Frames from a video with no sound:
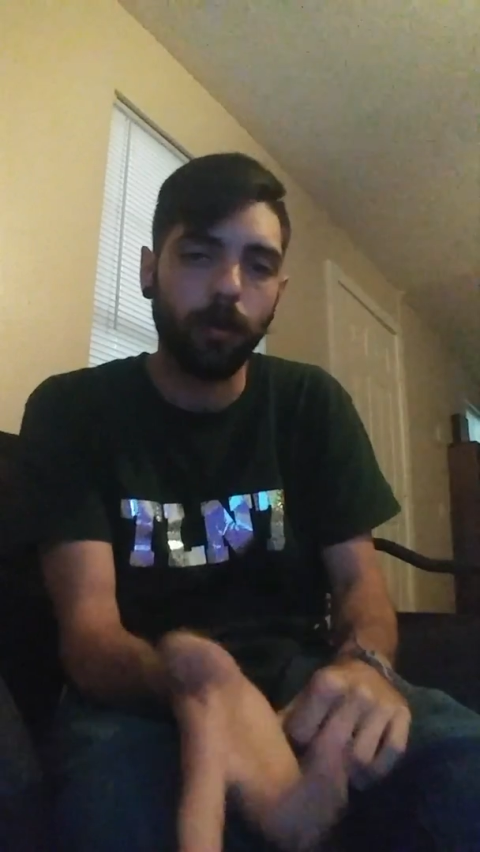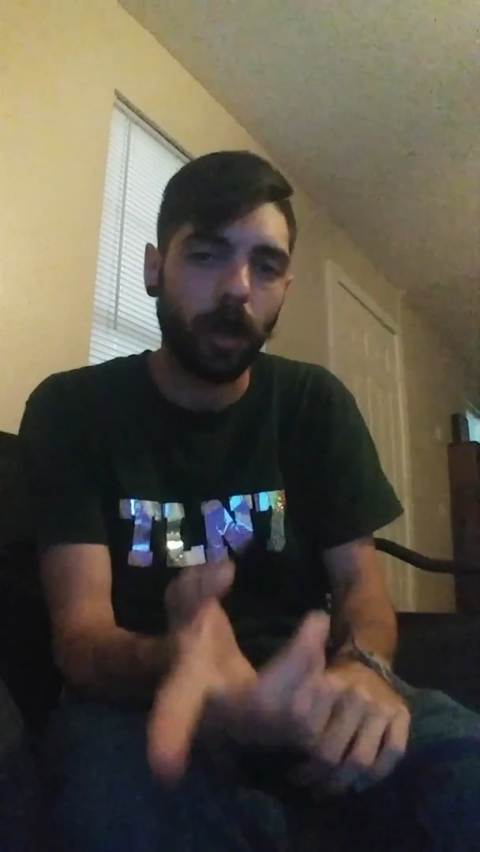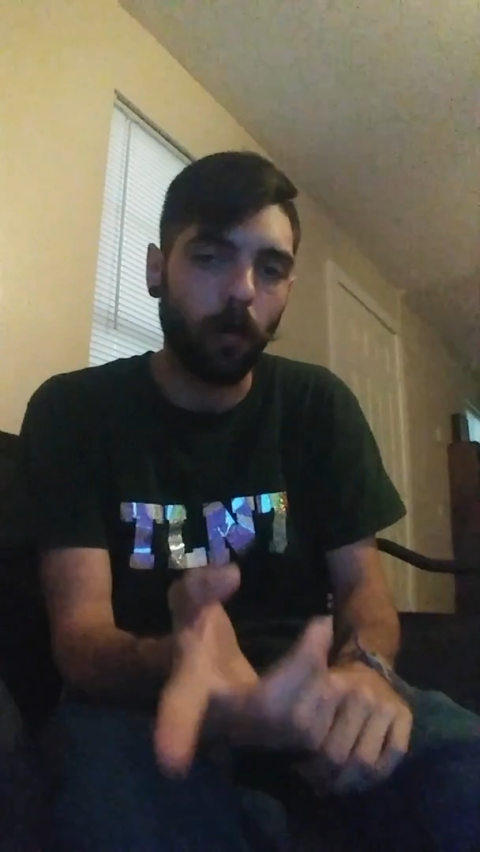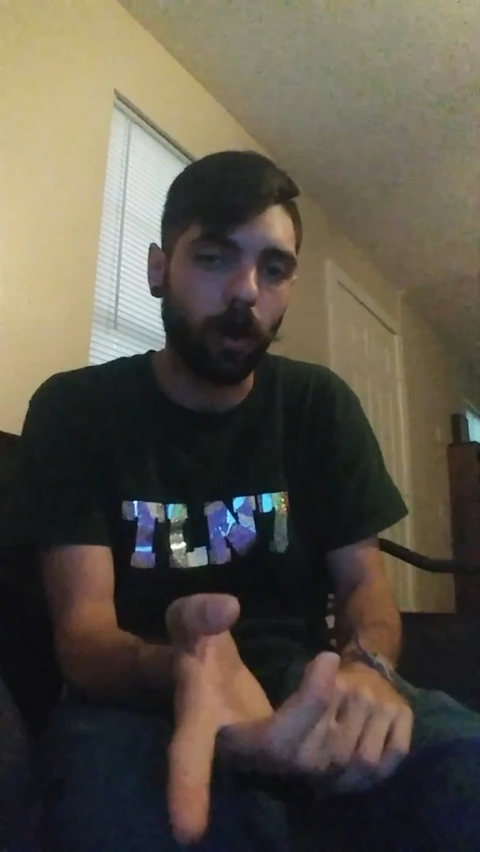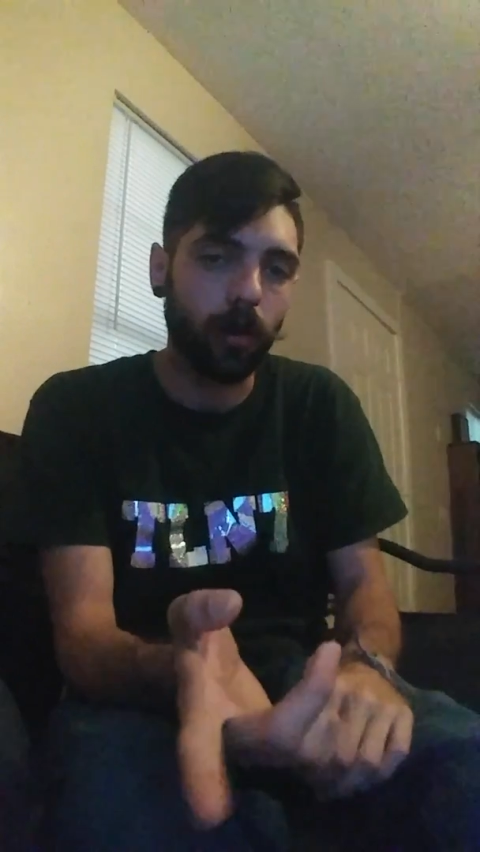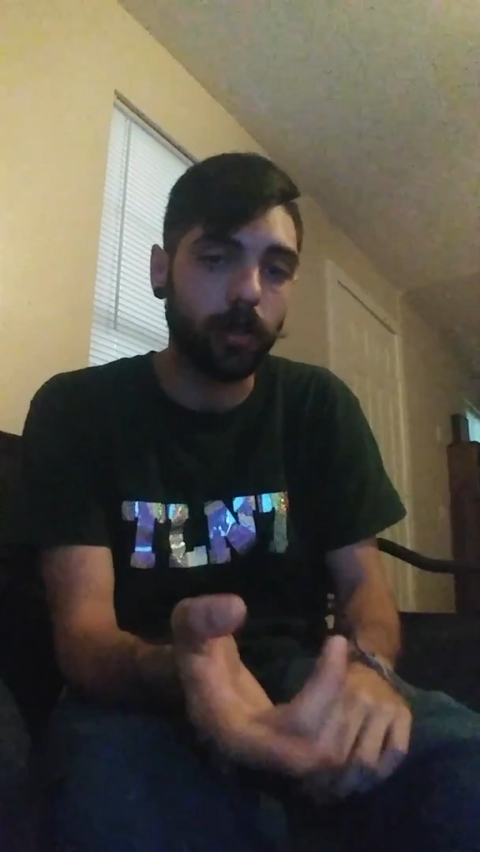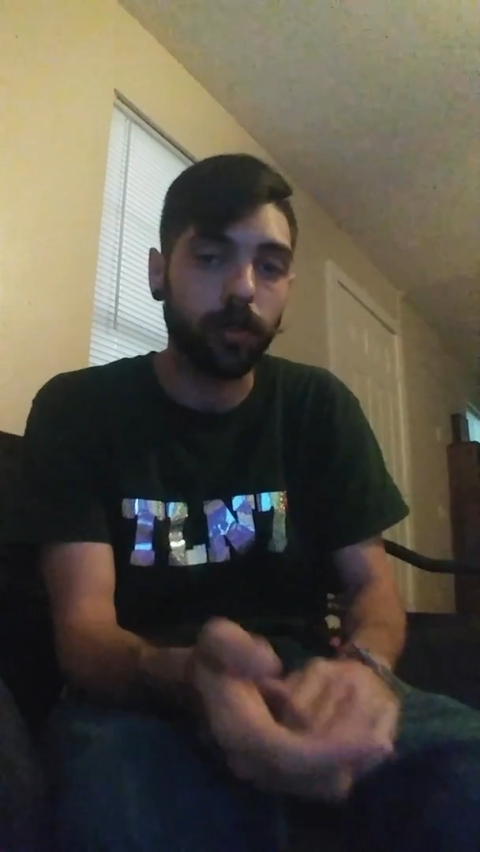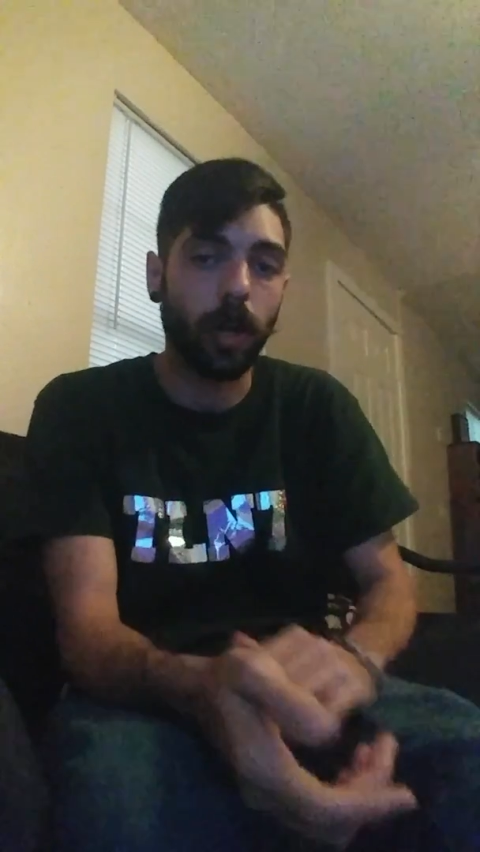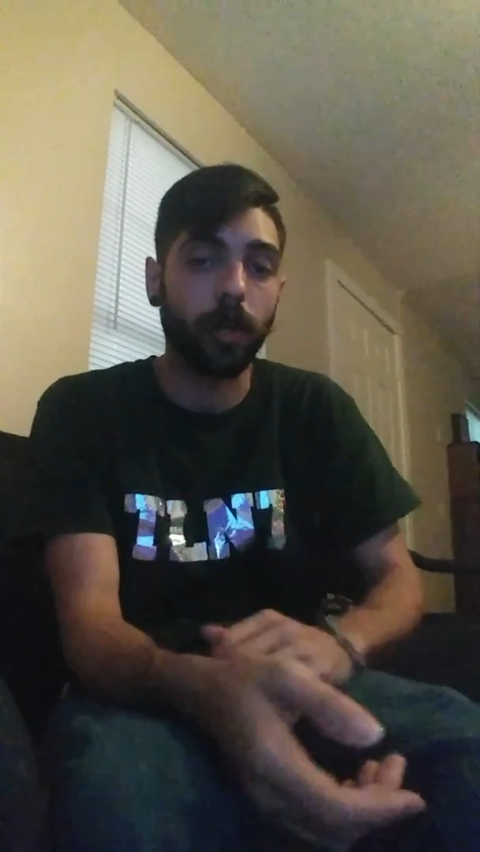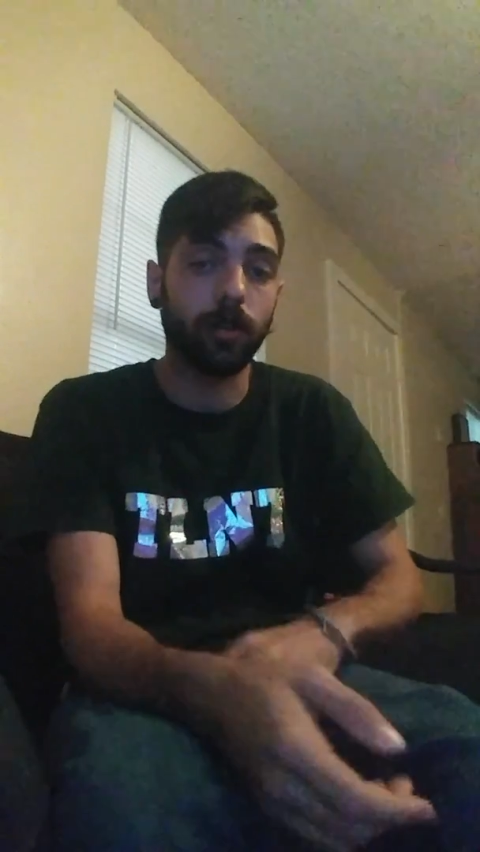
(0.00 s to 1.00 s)
one that I wanted to
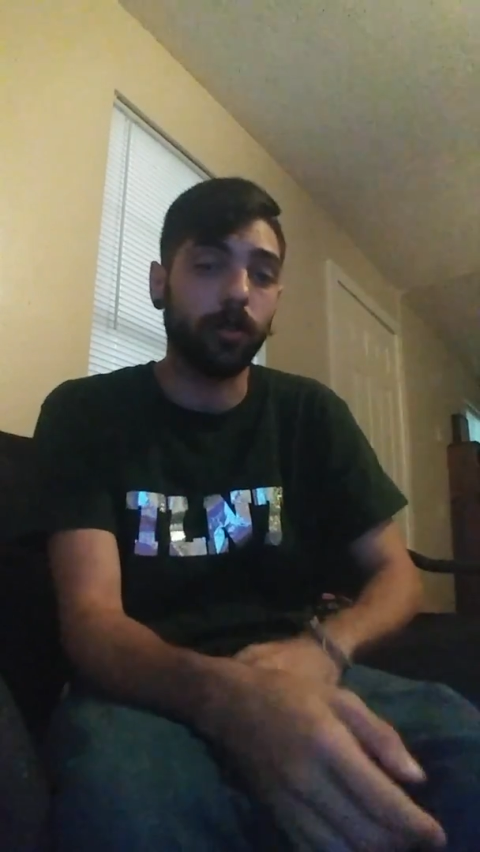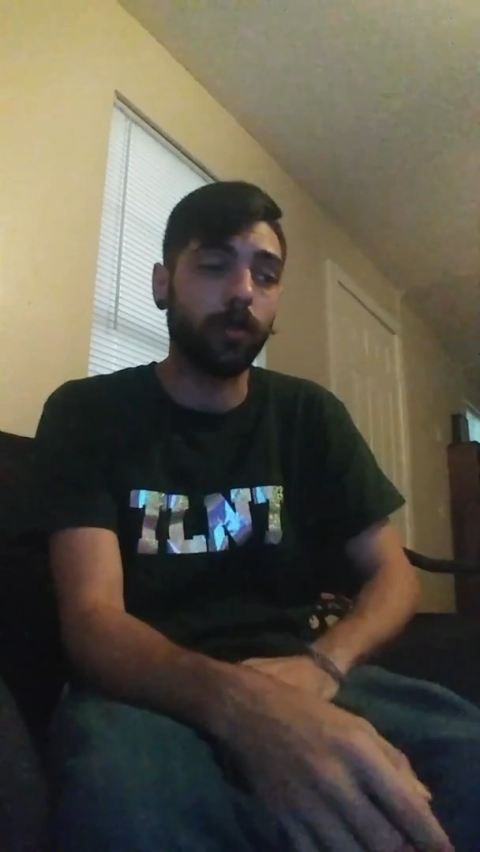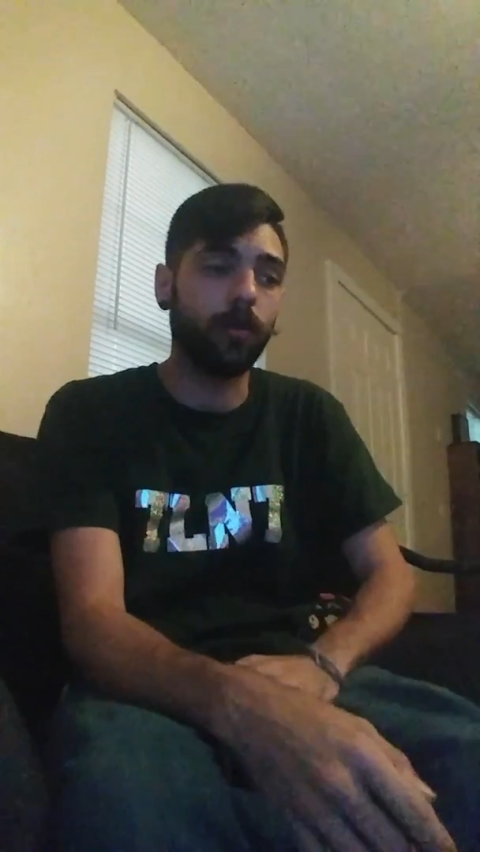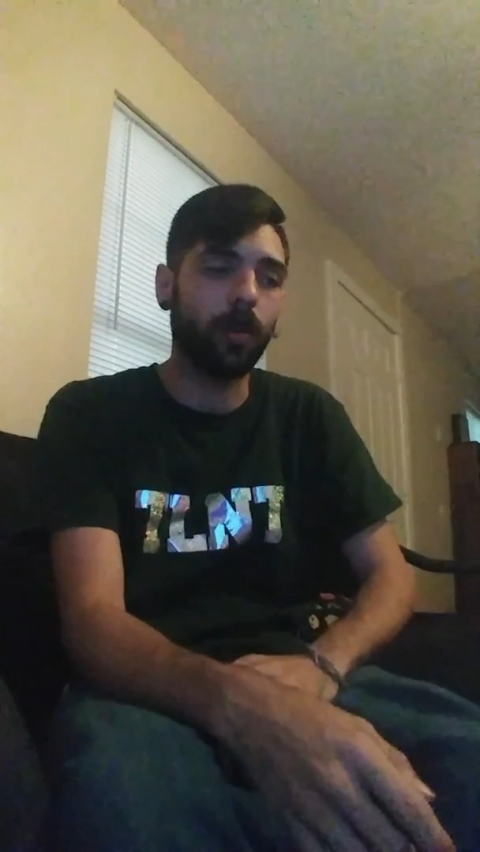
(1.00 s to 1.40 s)
talk to you